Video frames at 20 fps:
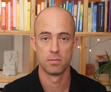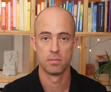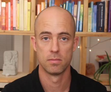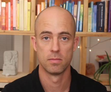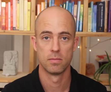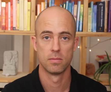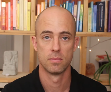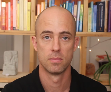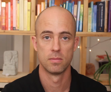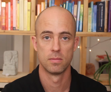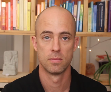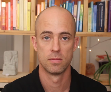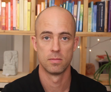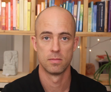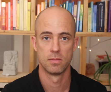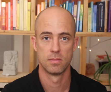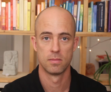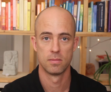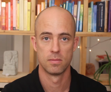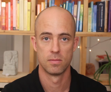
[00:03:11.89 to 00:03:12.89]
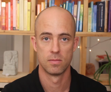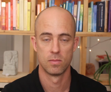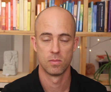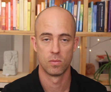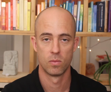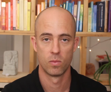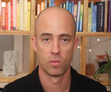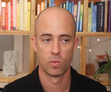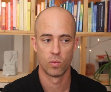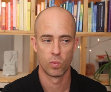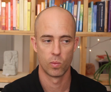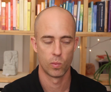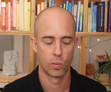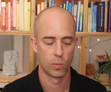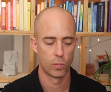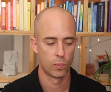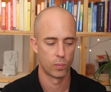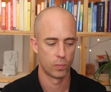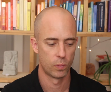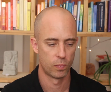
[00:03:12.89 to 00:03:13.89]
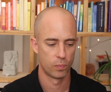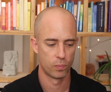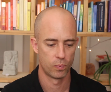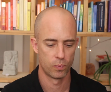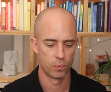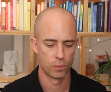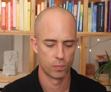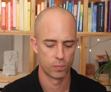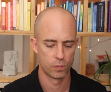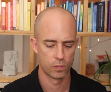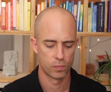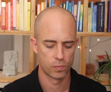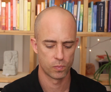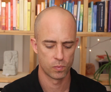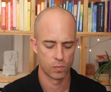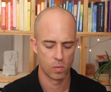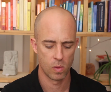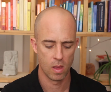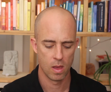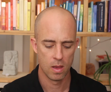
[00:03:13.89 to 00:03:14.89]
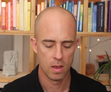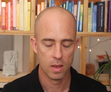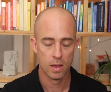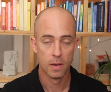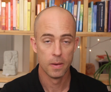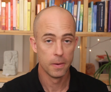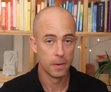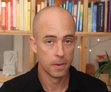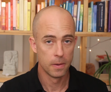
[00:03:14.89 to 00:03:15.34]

No one is speaking in this clip.